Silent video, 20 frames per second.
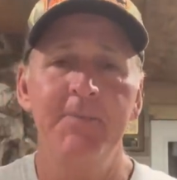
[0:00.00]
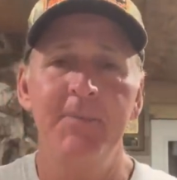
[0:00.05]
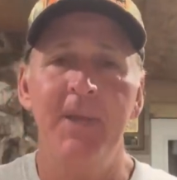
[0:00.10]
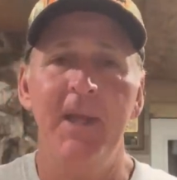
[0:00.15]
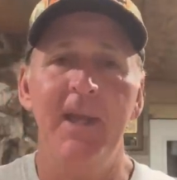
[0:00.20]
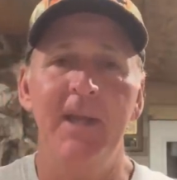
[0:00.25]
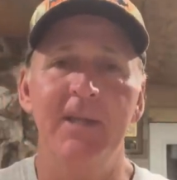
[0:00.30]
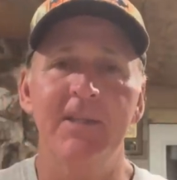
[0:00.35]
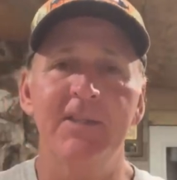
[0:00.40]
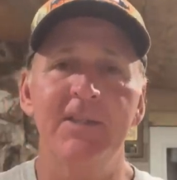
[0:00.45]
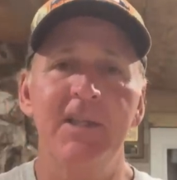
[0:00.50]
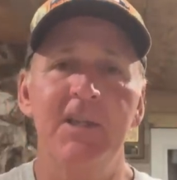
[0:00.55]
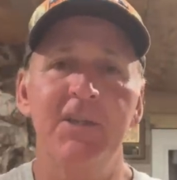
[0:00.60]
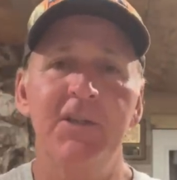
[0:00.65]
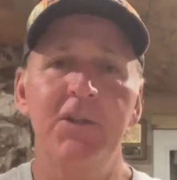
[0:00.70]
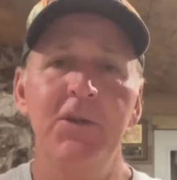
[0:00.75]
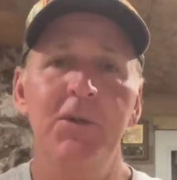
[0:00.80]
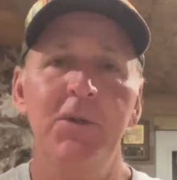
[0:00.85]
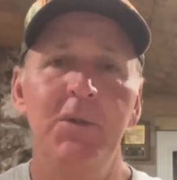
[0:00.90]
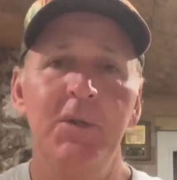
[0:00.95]
And stay
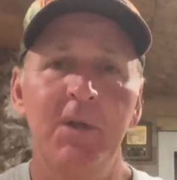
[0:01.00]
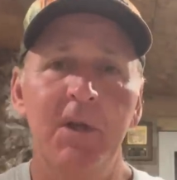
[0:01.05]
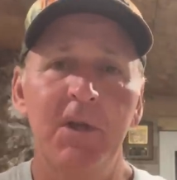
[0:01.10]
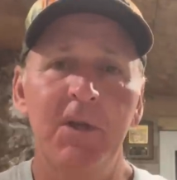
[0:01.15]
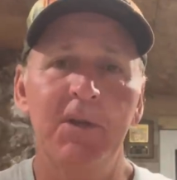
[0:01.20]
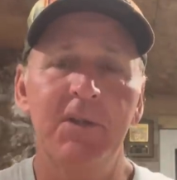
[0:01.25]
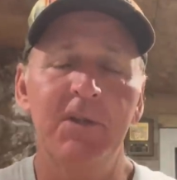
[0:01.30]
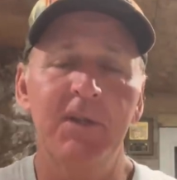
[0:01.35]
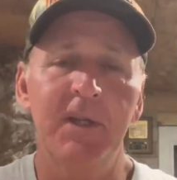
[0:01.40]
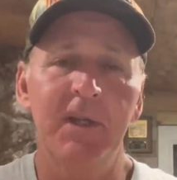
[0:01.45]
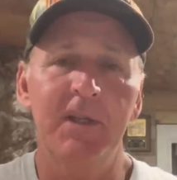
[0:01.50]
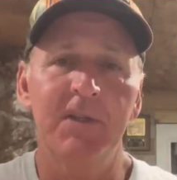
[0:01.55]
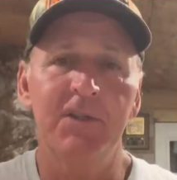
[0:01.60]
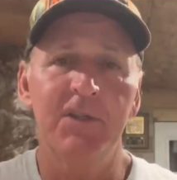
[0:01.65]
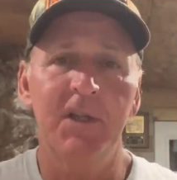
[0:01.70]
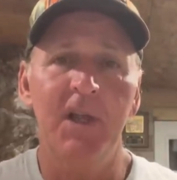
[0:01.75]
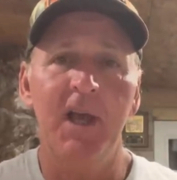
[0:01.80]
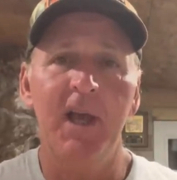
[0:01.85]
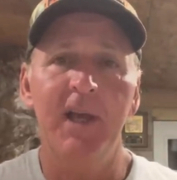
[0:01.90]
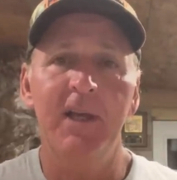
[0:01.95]
tuned on
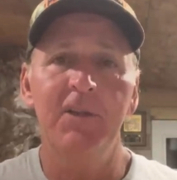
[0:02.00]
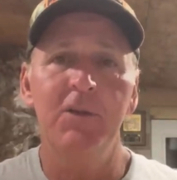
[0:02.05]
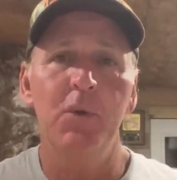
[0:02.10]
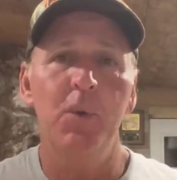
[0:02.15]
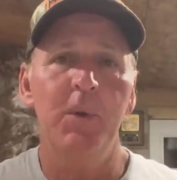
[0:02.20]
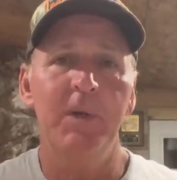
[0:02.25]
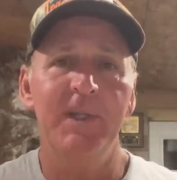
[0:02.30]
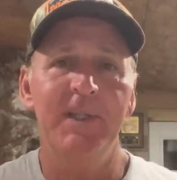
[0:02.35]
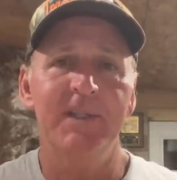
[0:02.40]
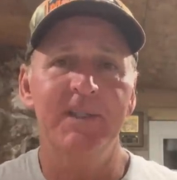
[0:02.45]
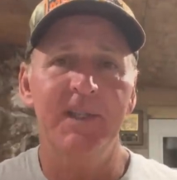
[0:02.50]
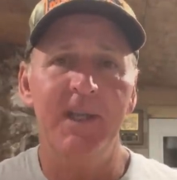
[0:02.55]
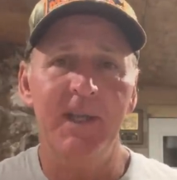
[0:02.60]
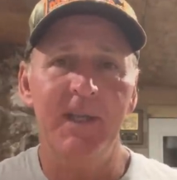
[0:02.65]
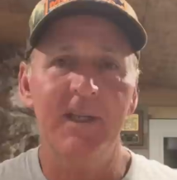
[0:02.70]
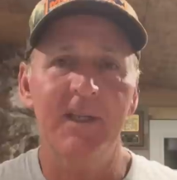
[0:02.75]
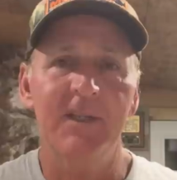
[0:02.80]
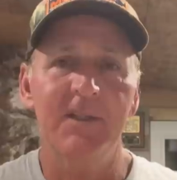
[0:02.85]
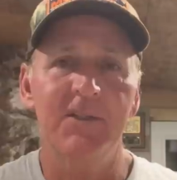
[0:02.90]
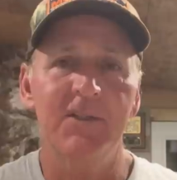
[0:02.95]
July
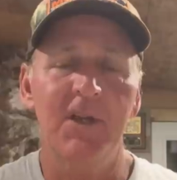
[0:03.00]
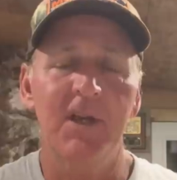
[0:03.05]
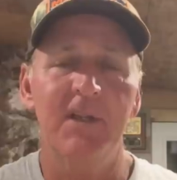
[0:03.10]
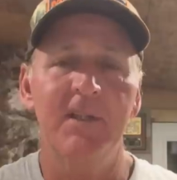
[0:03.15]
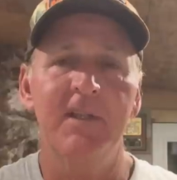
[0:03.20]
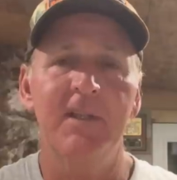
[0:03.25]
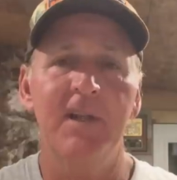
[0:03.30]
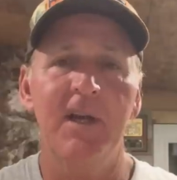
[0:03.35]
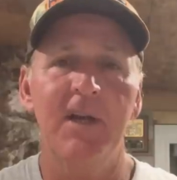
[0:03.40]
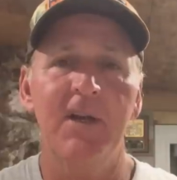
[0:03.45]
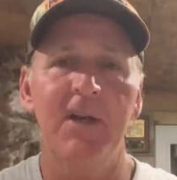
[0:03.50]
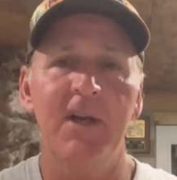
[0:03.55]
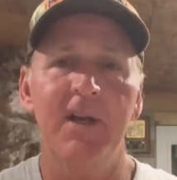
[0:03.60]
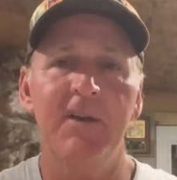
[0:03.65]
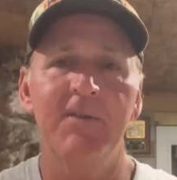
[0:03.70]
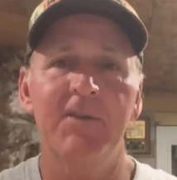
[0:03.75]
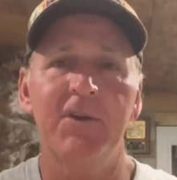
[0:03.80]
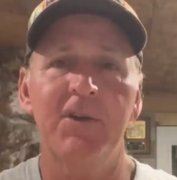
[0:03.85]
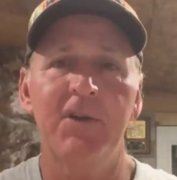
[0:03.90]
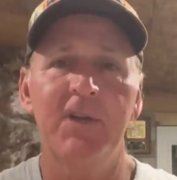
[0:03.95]
22nd. Johnny and I are
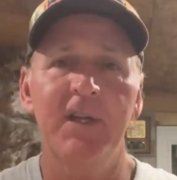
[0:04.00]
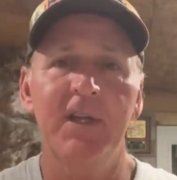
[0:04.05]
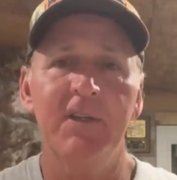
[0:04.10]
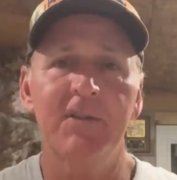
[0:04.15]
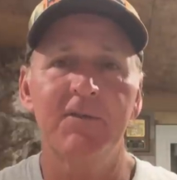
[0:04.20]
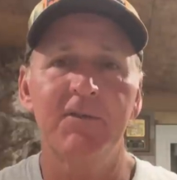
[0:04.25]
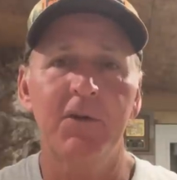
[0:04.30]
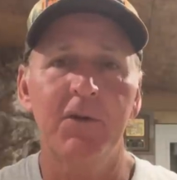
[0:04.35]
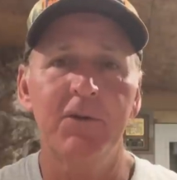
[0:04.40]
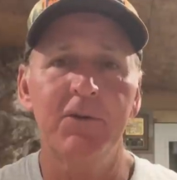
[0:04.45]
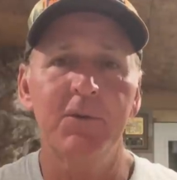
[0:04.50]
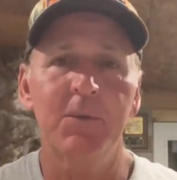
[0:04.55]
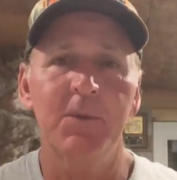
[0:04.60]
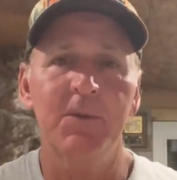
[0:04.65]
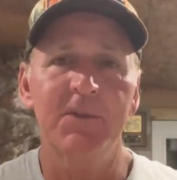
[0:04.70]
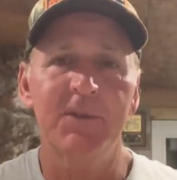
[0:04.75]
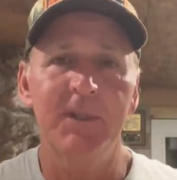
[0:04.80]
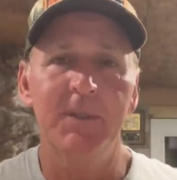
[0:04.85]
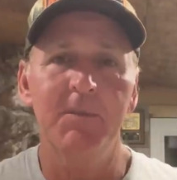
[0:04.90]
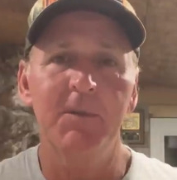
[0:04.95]
having our next virtual
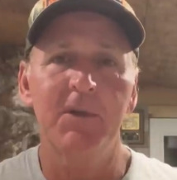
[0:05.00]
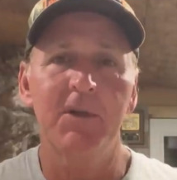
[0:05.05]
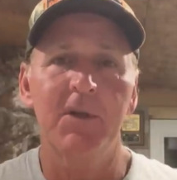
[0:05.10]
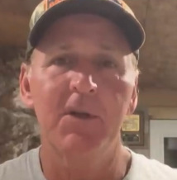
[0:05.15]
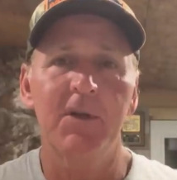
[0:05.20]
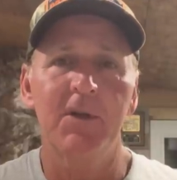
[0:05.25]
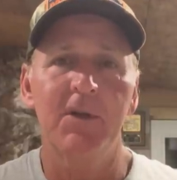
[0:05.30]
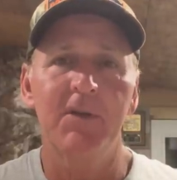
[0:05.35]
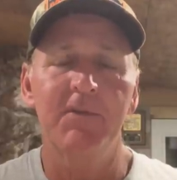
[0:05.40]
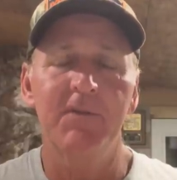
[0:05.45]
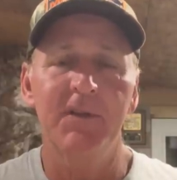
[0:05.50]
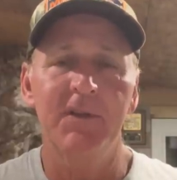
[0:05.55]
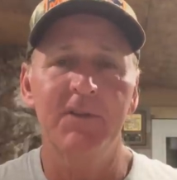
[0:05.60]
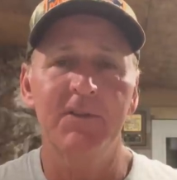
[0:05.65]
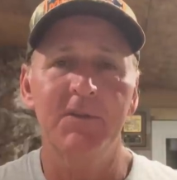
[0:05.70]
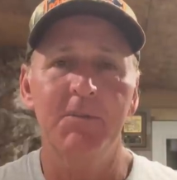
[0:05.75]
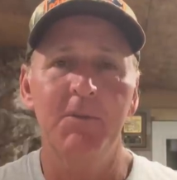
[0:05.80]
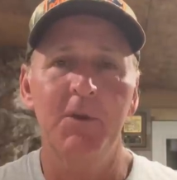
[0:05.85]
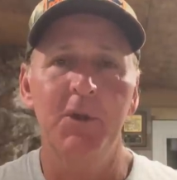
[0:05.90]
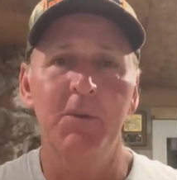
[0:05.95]
seminar on
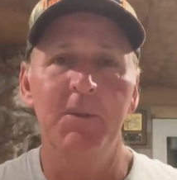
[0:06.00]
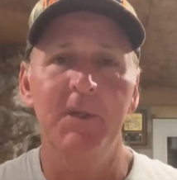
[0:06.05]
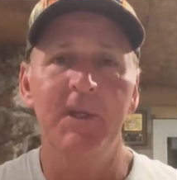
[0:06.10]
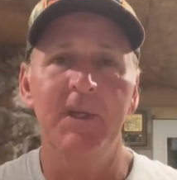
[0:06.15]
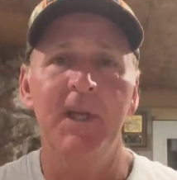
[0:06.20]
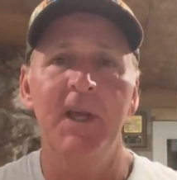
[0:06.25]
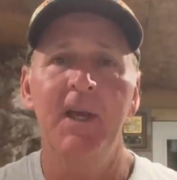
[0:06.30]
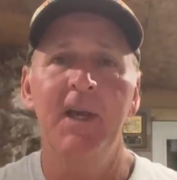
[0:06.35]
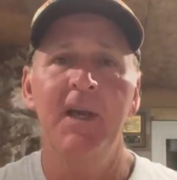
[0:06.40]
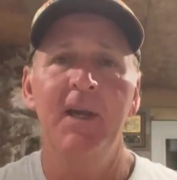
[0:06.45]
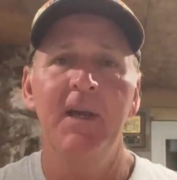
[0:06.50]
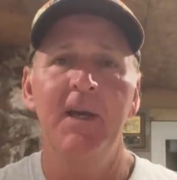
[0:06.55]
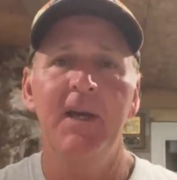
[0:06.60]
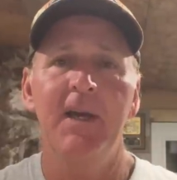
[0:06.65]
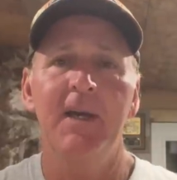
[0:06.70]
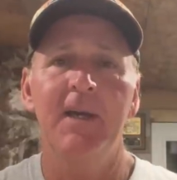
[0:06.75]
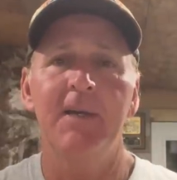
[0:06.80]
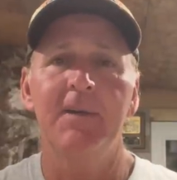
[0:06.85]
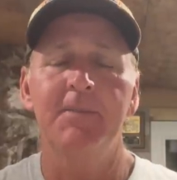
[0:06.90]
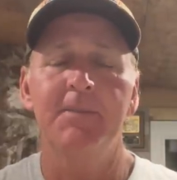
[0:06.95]
Fish in the Moment.
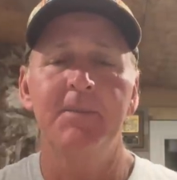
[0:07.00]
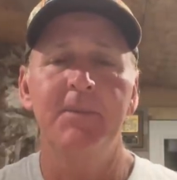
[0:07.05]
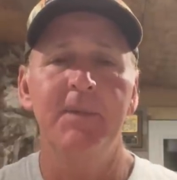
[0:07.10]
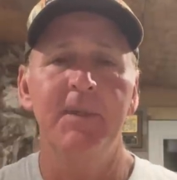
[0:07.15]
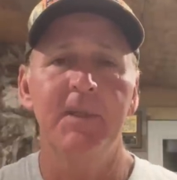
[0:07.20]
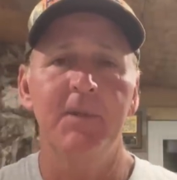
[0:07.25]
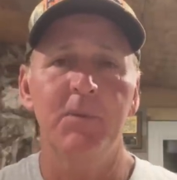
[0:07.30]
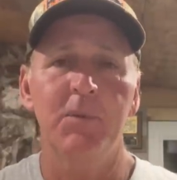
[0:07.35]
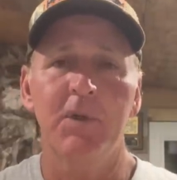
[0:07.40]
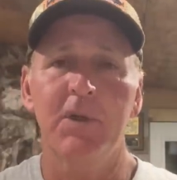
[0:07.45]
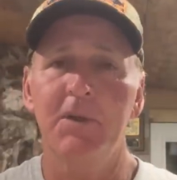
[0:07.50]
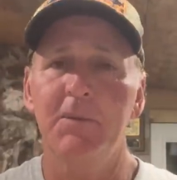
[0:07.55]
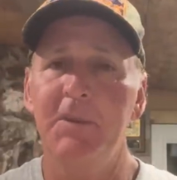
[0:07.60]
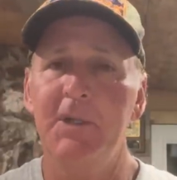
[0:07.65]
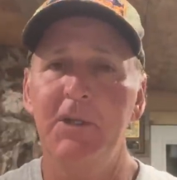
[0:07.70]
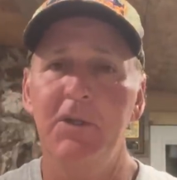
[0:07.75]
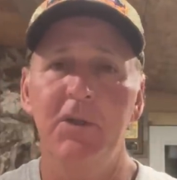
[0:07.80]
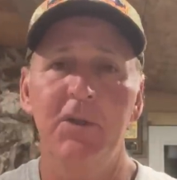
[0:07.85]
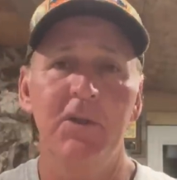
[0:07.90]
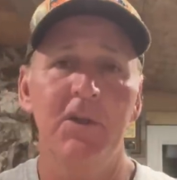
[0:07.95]
We're going to be
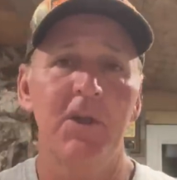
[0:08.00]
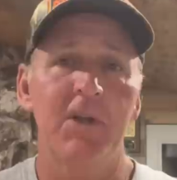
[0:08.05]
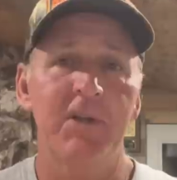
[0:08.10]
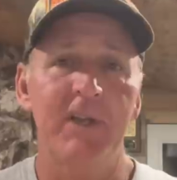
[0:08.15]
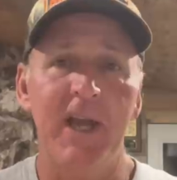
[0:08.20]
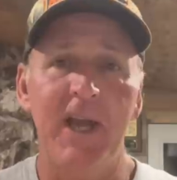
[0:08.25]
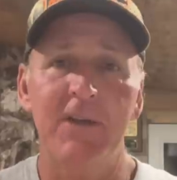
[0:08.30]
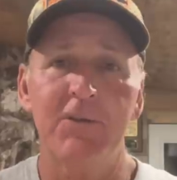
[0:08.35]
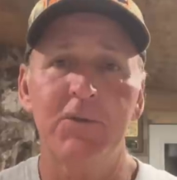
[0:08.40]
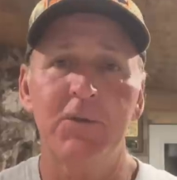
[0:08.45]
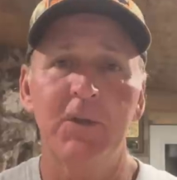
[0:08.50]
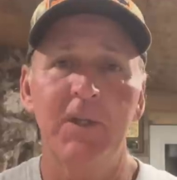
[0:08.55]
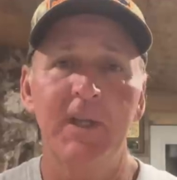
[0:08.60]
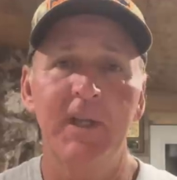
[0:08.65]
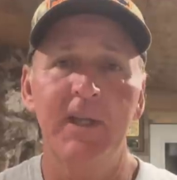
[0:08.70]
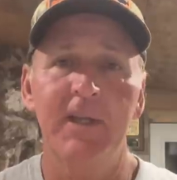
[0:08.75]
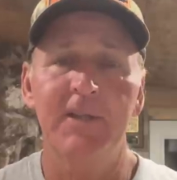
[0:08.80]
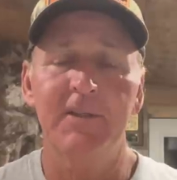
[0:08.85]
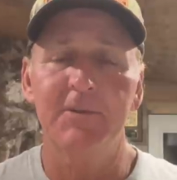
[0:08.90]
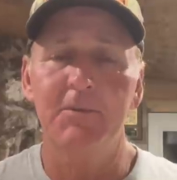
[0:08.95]
doing it on natural
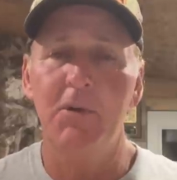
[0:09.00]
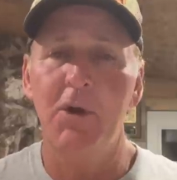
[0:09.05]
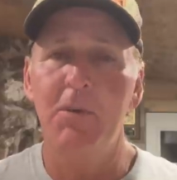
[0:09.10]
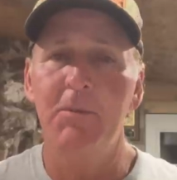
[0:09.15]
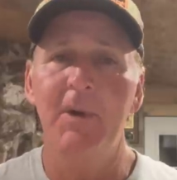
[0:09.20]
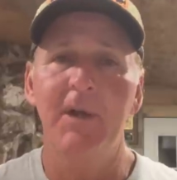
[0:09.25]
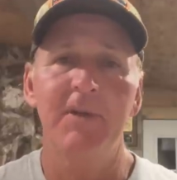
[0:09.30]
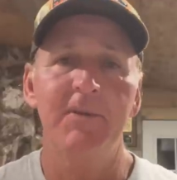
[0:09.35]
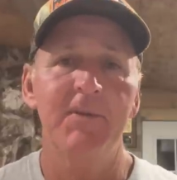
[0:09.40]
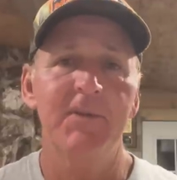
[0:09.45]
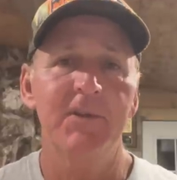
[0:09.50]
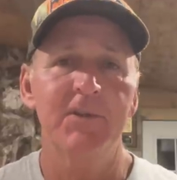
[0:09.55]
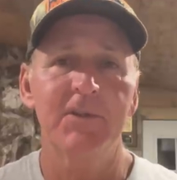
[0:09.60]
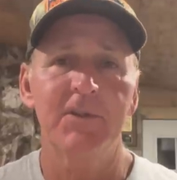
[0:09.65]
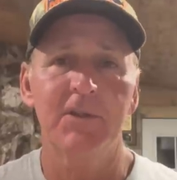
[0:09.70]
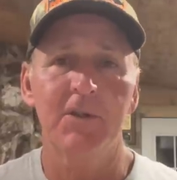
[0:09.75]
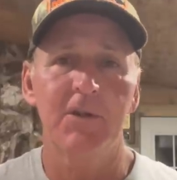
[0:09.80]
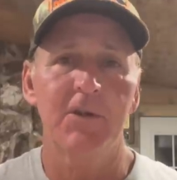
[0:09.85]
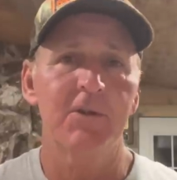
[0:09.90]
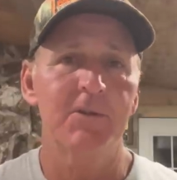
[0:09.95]
lakes, smallmouth
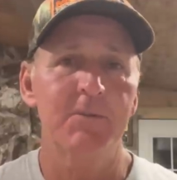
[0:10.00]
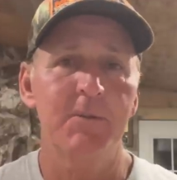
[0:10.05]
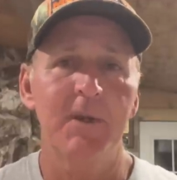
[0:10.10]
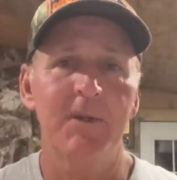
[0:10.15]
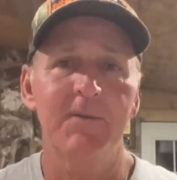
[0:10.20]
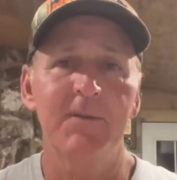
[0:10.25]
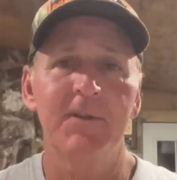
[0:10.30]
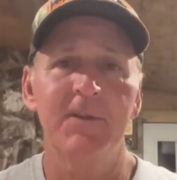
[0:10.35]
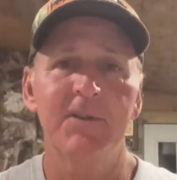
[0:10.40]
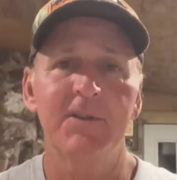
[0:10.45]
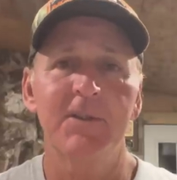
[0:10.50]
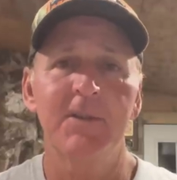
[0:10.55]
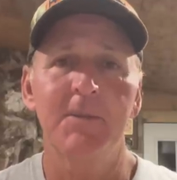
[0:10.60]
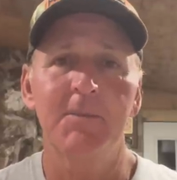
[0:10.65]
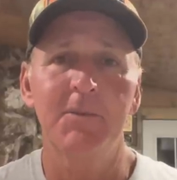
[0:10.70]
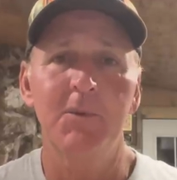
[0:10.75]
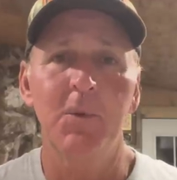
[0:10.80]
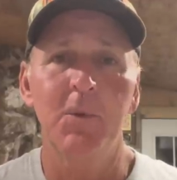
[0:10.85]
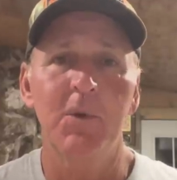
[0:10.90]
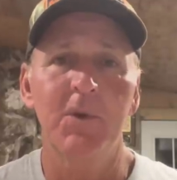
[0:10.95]
fishing, largemouth fishing
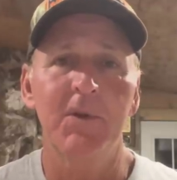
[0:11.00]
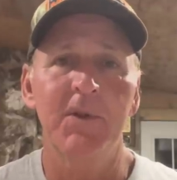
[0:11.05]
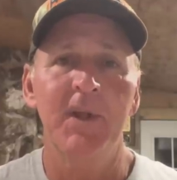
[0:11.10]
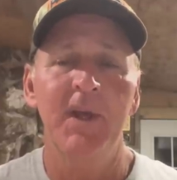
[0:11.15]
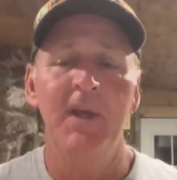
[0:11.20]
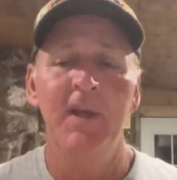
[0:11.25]
up north,